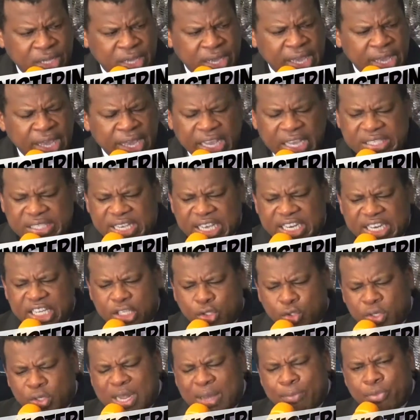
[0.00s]
He said he
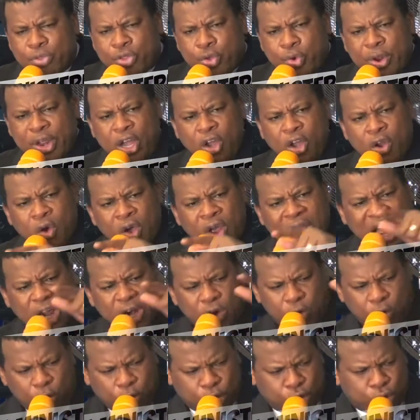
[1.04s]
took them through a longer
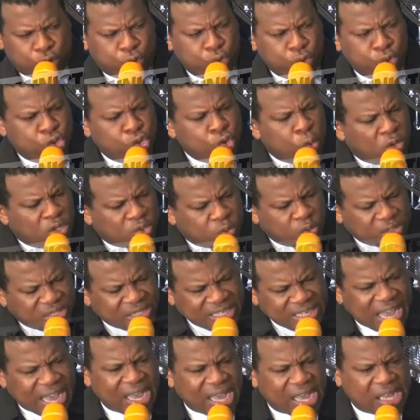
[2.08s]
route to know what was in
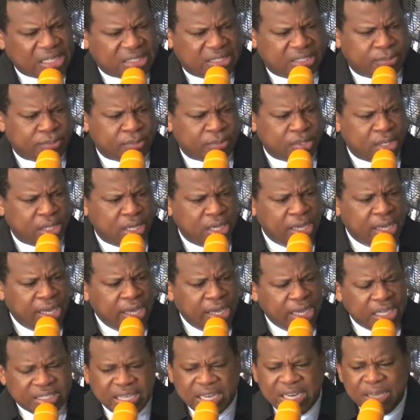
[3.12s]
their hearts. He
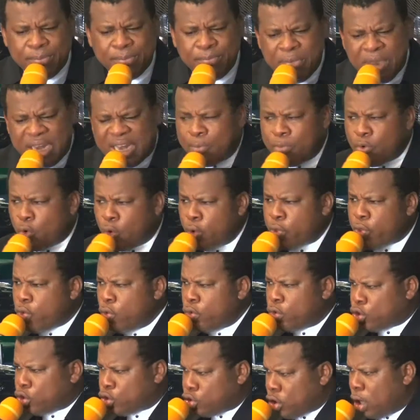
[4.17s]
said he made them go through
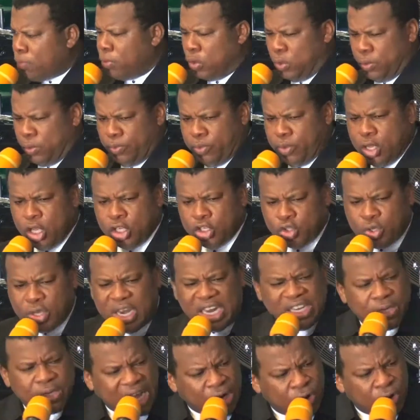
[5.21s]
trouble so that he
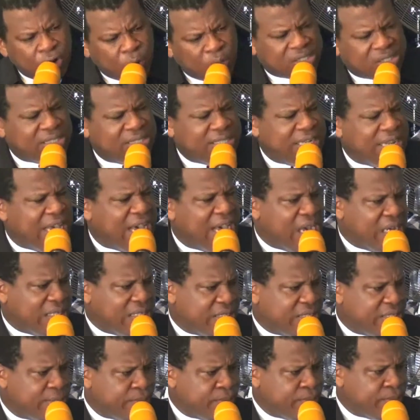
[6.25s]
can know what is in their hearts.
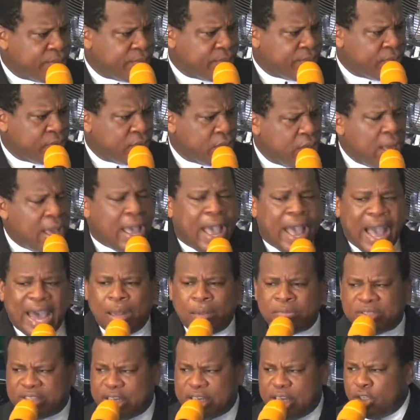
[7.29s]
And I'm
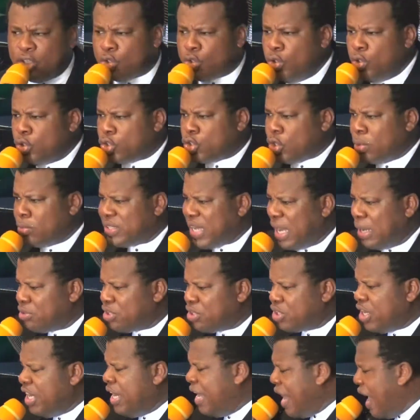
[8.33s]
saying to you, sometimes
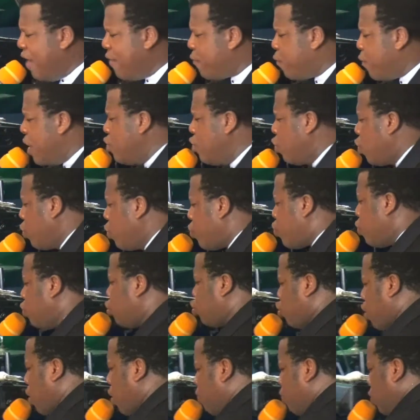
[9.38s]
in life, when you go through
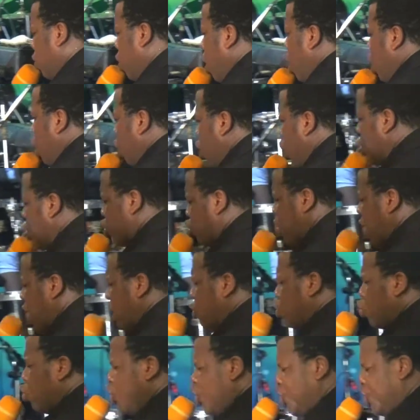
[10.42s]
trouble, God is trying to
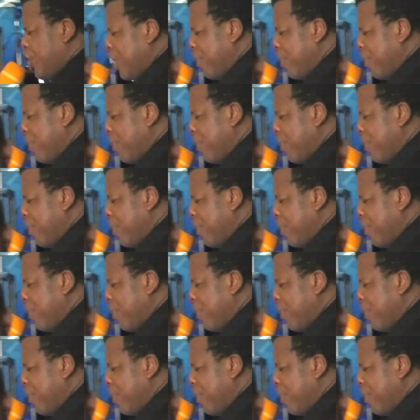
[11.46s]
shape